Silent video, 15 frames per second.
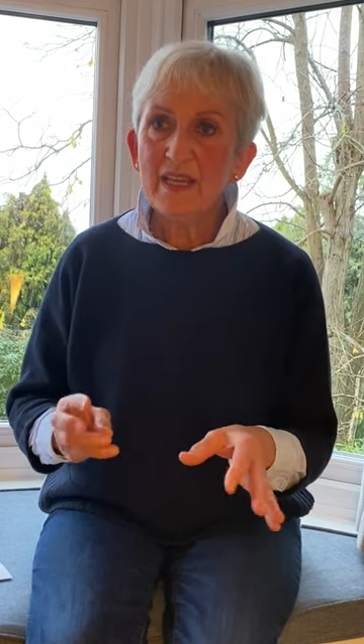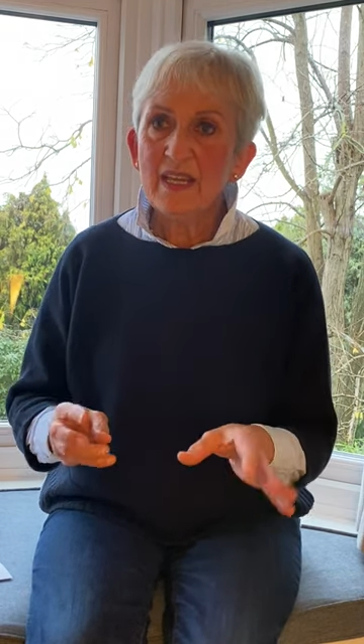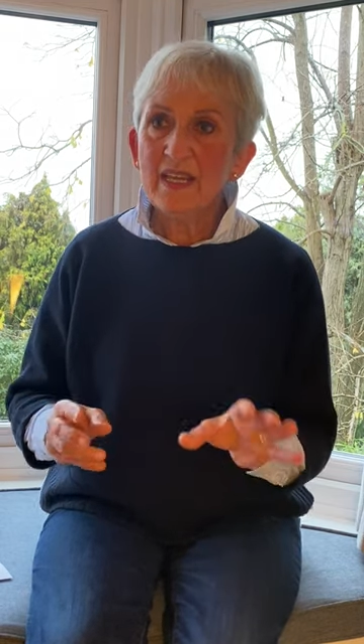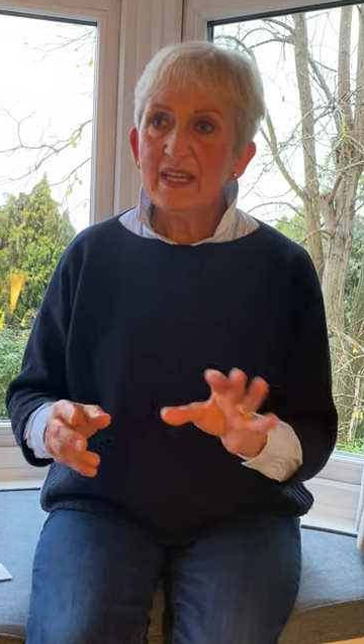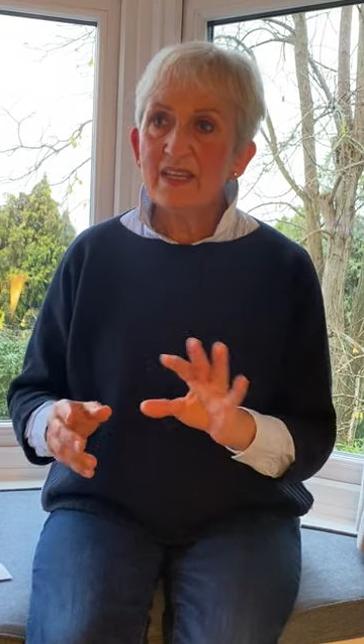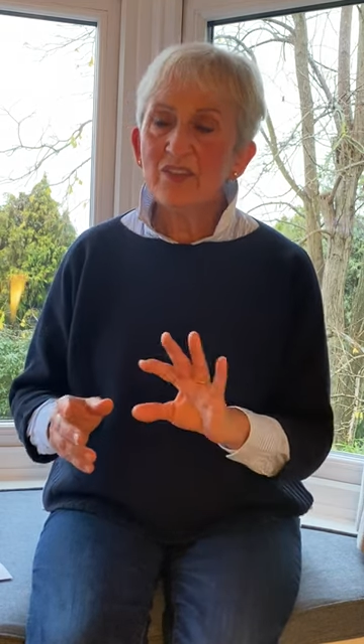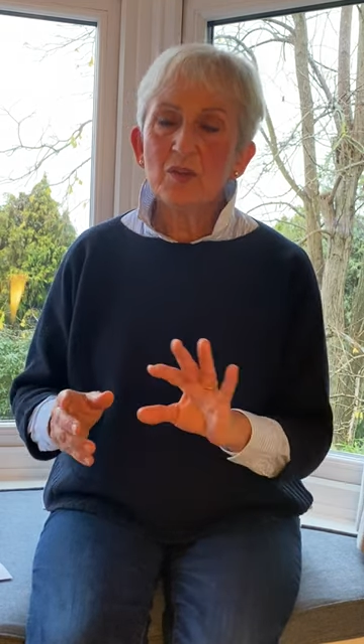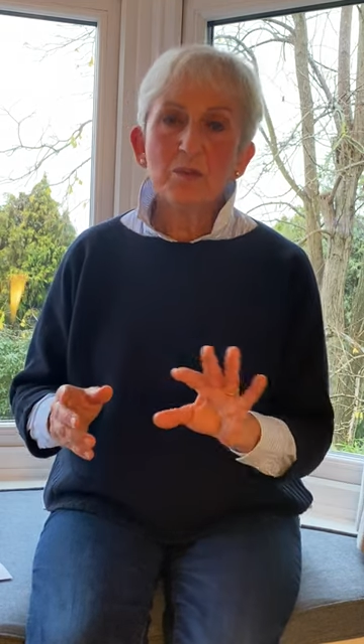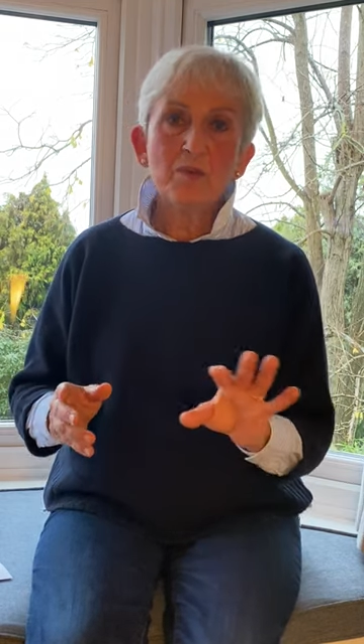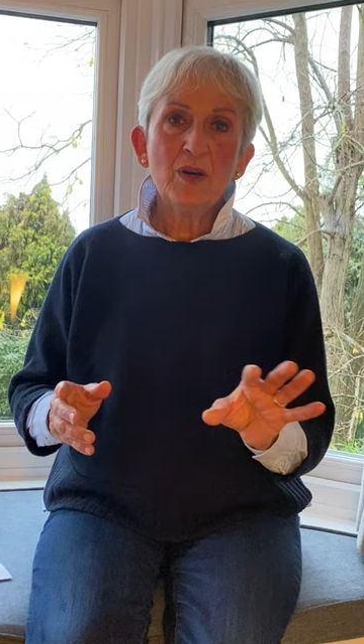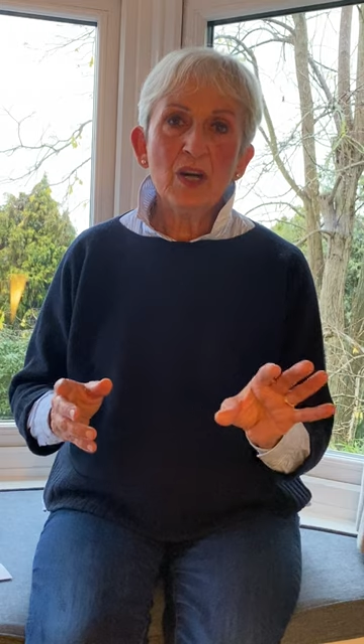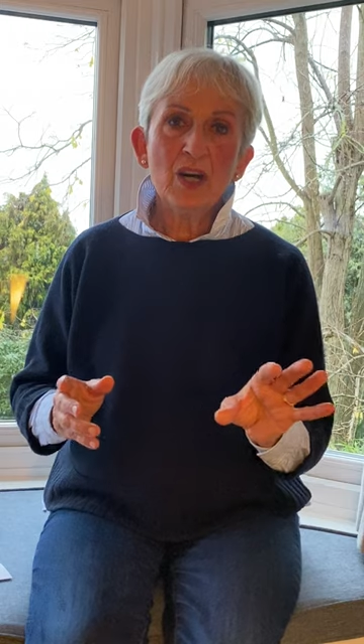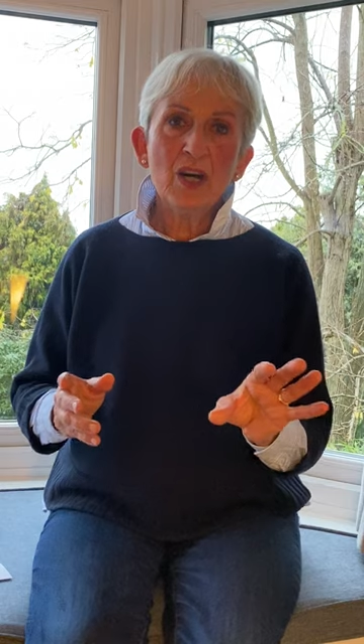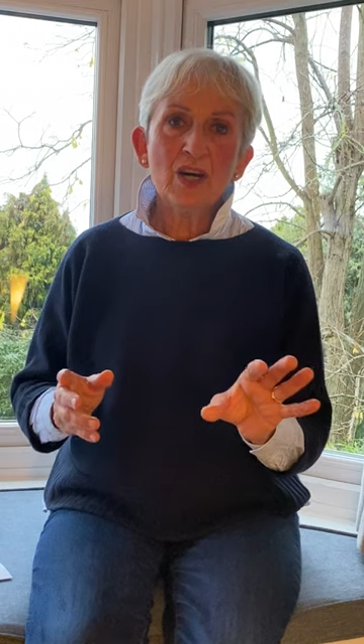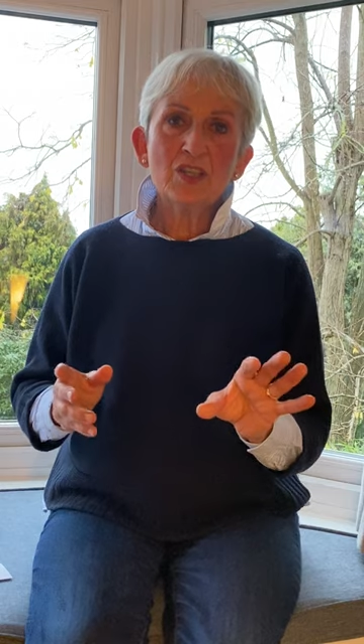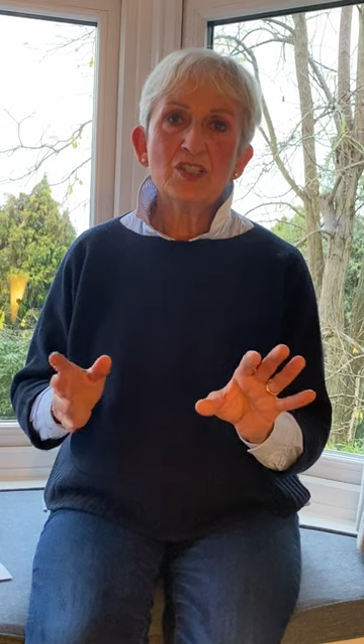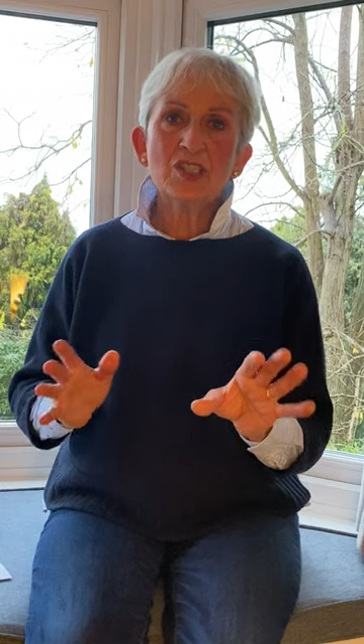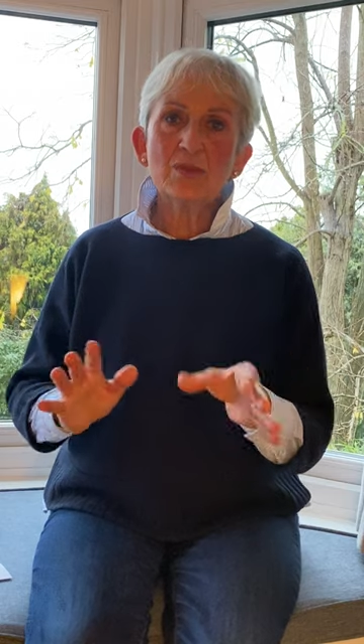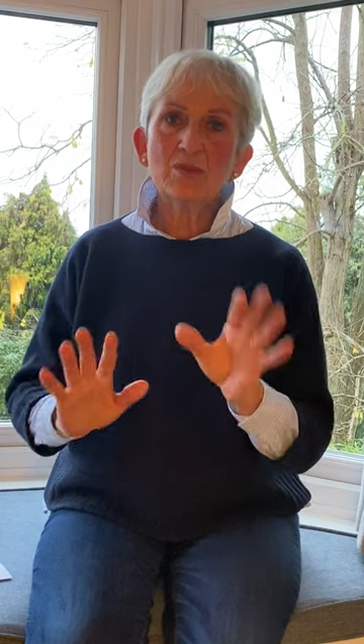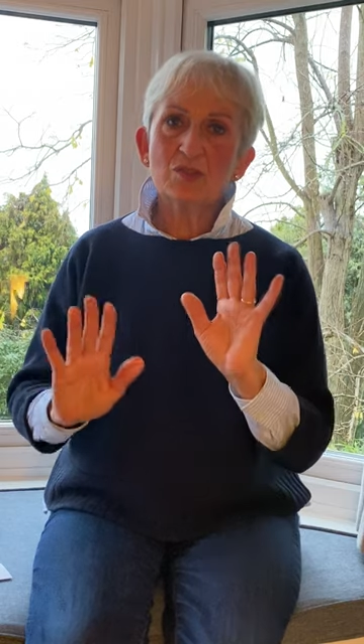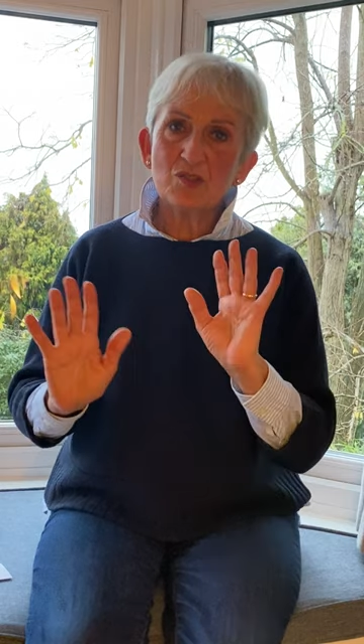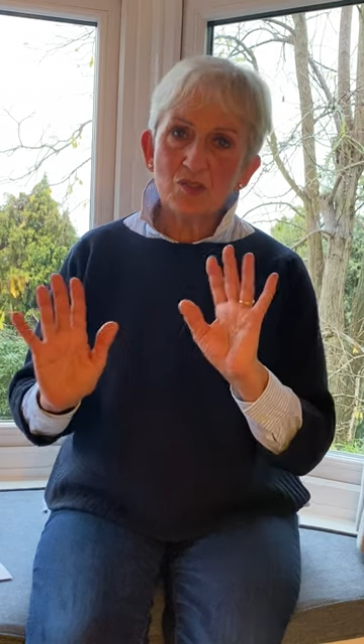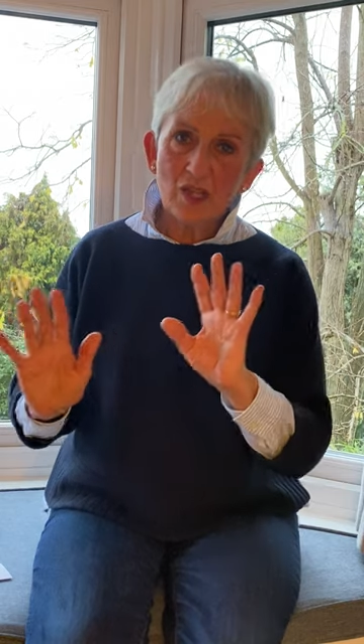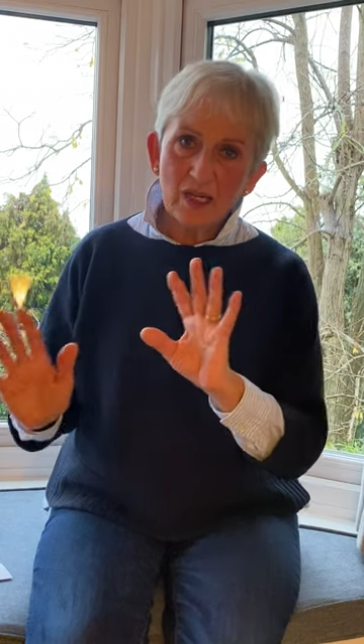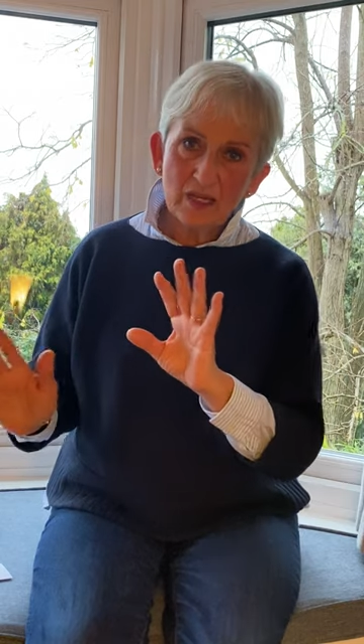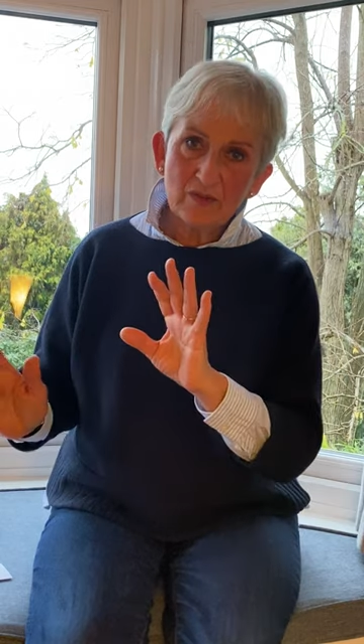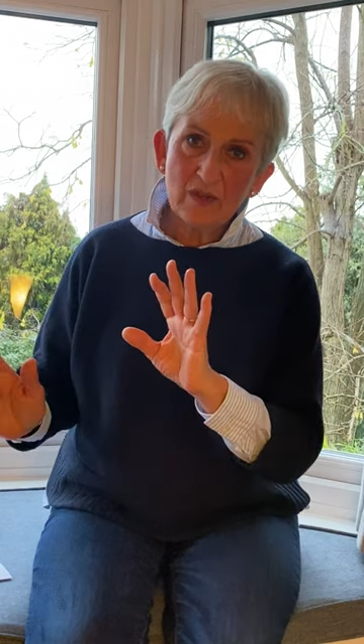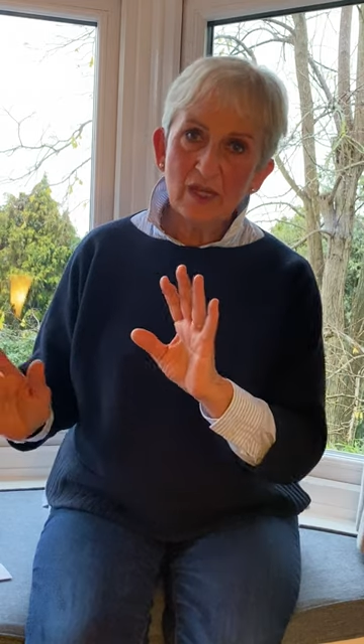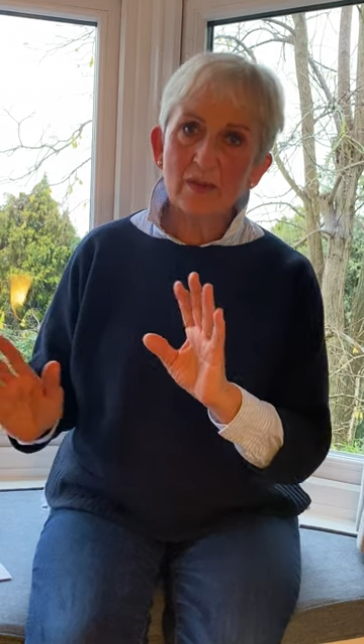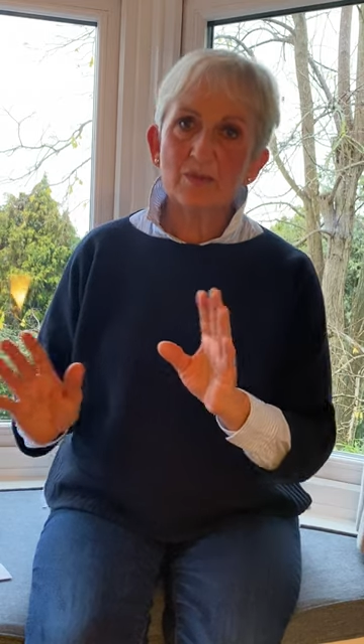In the past, she would
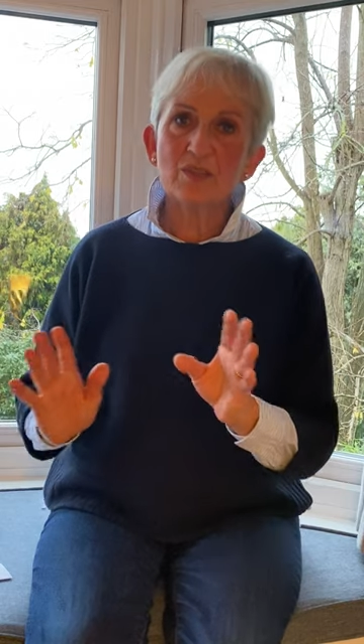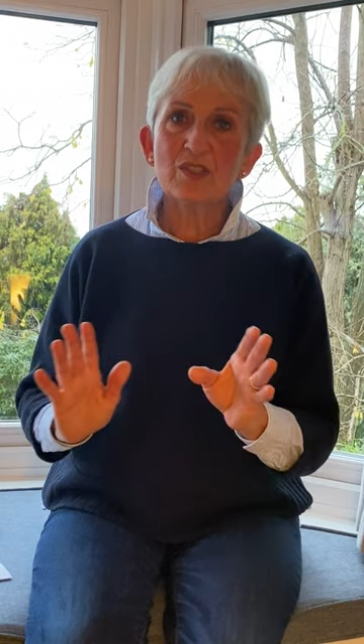drive up